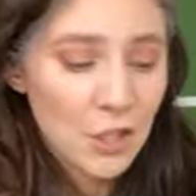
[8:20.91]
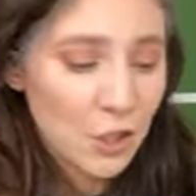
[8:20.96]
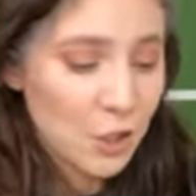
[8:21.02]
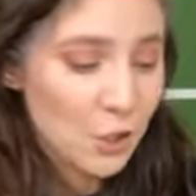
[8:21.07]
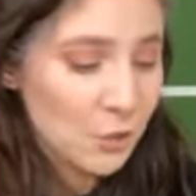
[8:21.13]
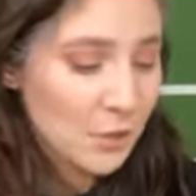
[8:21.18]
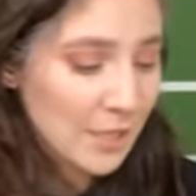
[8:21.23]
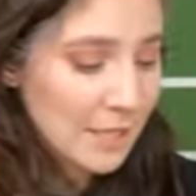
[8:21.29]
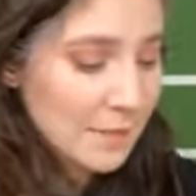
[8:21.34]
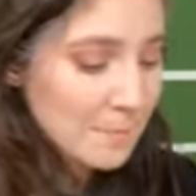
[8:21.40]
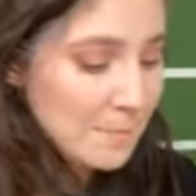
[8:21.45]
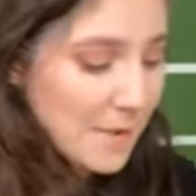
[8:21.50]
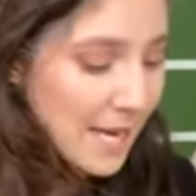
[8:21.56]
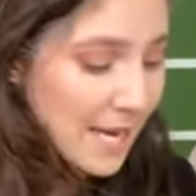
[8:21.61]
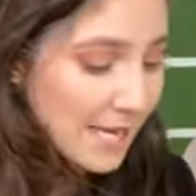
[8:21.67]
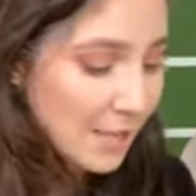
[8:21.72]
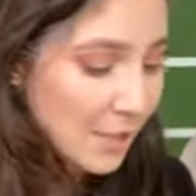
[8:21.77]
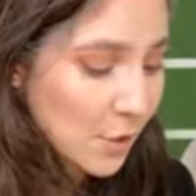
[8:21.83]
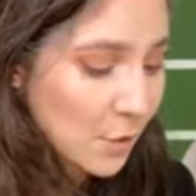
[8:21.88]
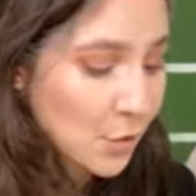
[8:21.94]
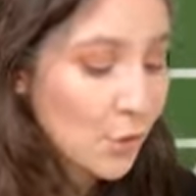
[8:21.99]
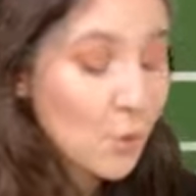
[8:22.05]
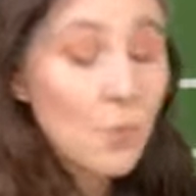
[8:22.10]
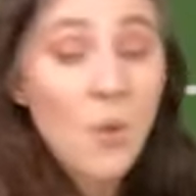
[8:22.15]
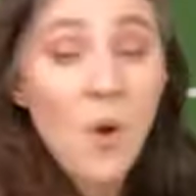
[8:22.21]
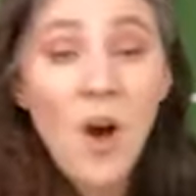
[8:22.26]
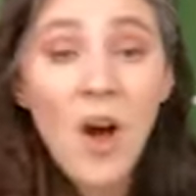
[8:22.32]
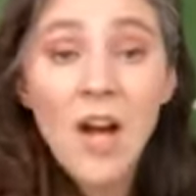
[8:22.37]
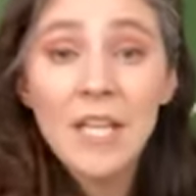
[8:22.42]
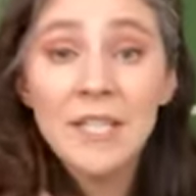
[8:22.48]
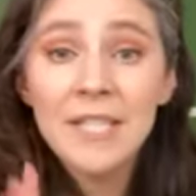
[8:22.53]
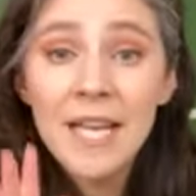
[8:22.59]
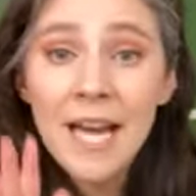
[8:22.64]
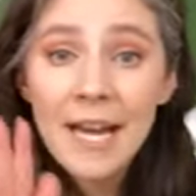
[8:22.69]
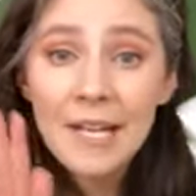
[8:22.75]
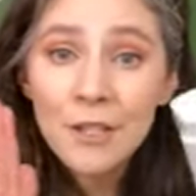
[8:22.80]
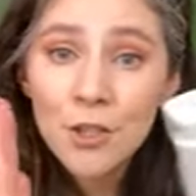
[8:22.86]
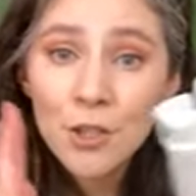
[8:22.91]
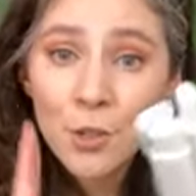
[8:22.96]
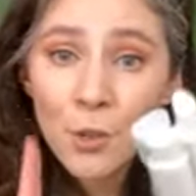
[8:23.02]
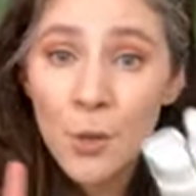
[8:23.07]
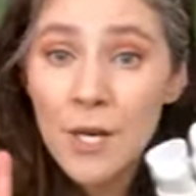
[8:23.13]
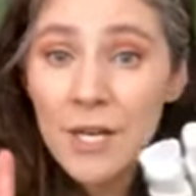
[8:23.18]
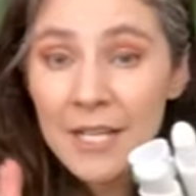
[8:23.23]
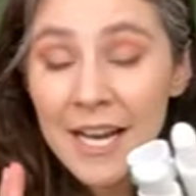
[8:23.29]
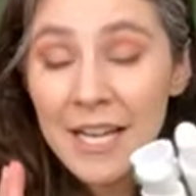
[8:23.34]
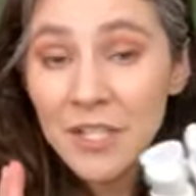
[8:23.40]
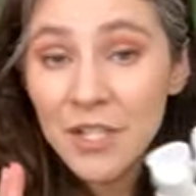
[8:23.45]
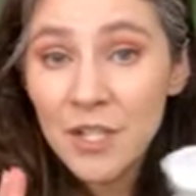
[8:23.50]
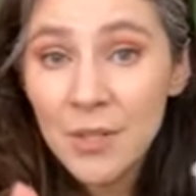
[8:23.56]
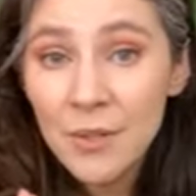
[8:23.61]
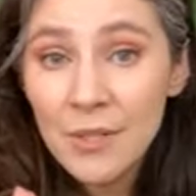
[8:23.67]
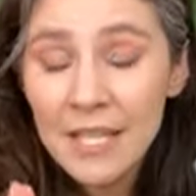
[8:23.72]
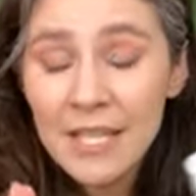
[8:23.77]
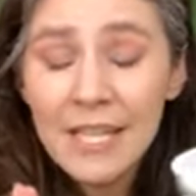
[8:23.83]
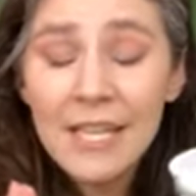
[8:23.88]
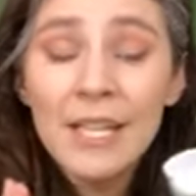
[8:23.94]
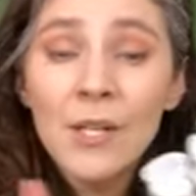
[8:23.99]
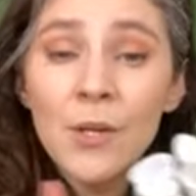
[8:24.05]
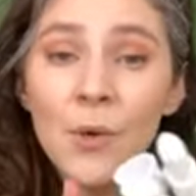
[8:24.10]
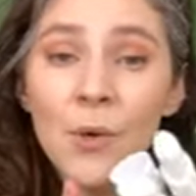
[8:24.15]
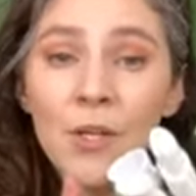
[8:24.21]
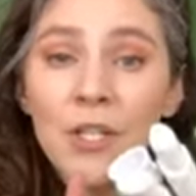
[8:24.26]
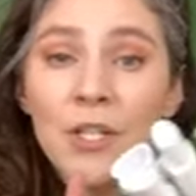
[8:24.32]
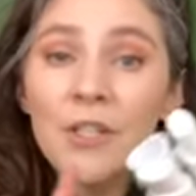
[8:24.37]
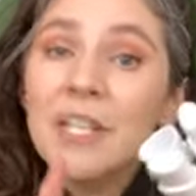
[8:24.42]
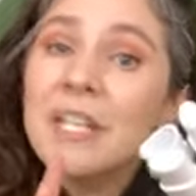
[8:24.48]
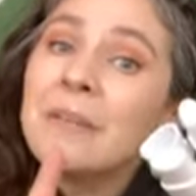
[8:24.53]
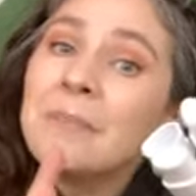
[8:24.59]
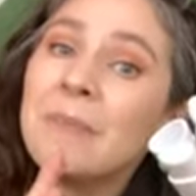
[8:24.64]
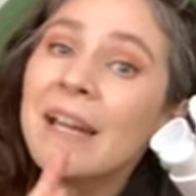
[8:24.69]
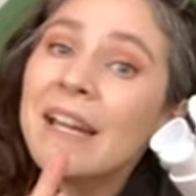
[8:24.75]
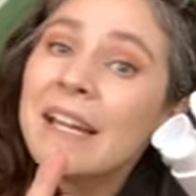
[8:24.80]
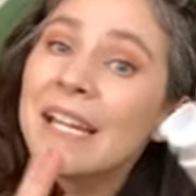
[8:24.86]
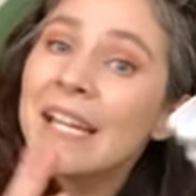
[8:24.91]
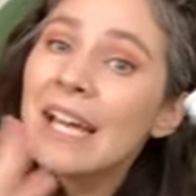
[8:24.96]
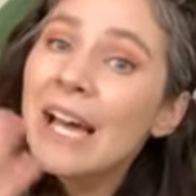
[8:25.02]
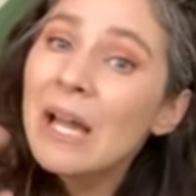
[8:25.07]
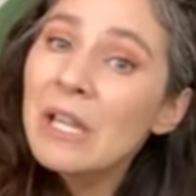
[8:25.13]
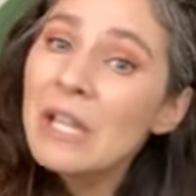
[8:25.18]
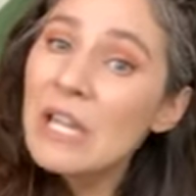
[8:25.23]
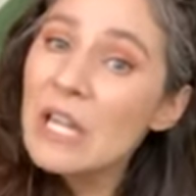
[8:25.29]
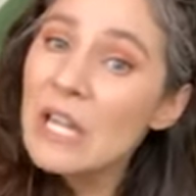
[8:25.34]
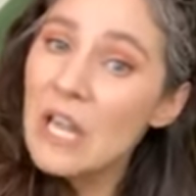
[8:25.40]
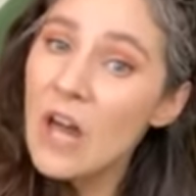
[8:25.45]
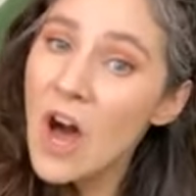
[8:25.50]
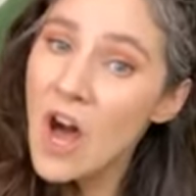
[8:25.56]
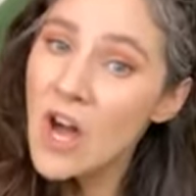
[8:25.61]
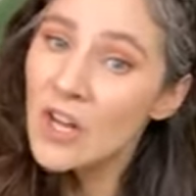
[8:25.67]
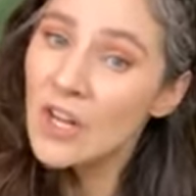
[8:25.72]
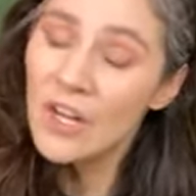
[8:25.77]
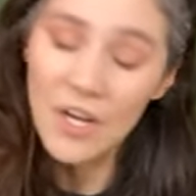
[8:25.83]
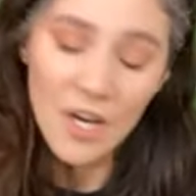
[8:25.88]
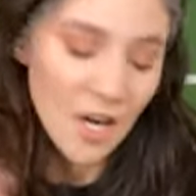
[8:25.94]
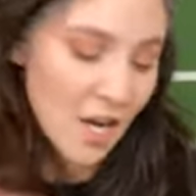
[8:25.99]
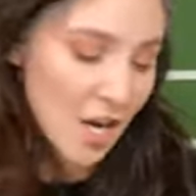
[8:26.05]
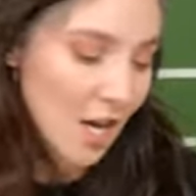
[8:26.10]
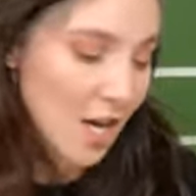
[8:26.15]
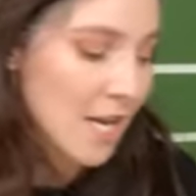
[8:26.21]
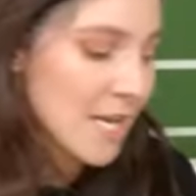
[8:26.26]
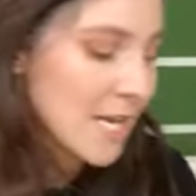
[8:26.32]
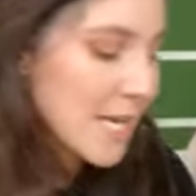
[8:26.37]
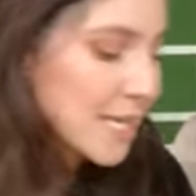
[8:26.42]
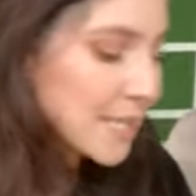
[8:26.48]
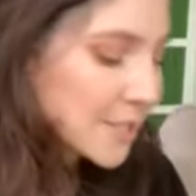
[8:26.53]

You can make the wand as short as you need it, or you can make it longer.